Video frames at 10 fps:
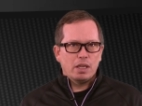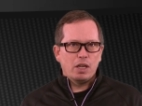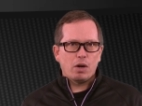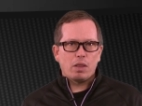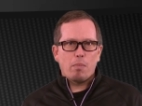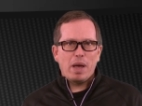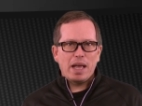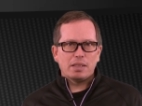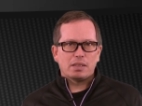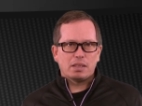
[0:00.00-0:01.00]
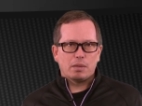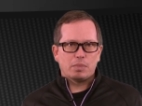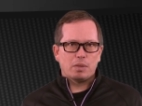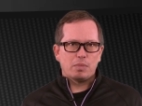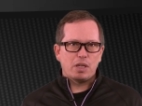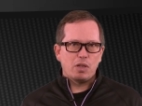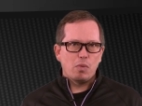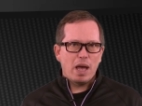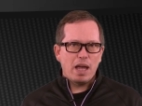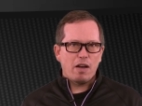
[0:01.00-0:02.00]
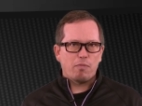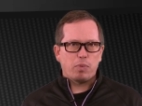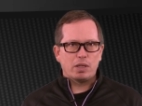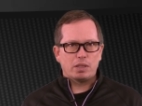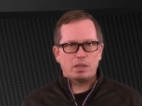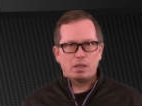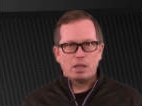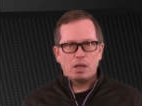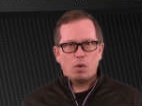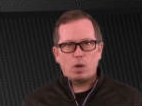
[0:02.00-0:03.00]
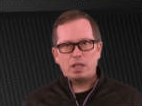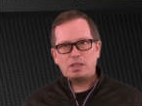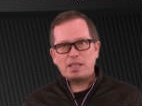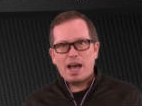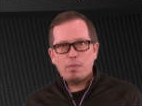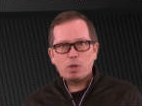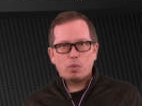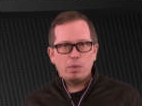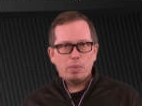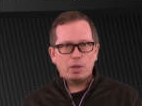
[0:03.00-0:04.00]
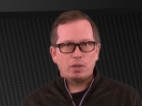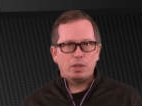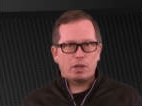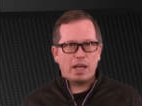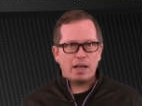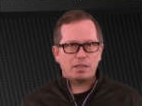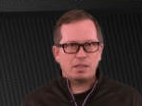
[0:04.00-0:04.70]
Here are the main symptoms that you may have present when it's time to rebuild your CAT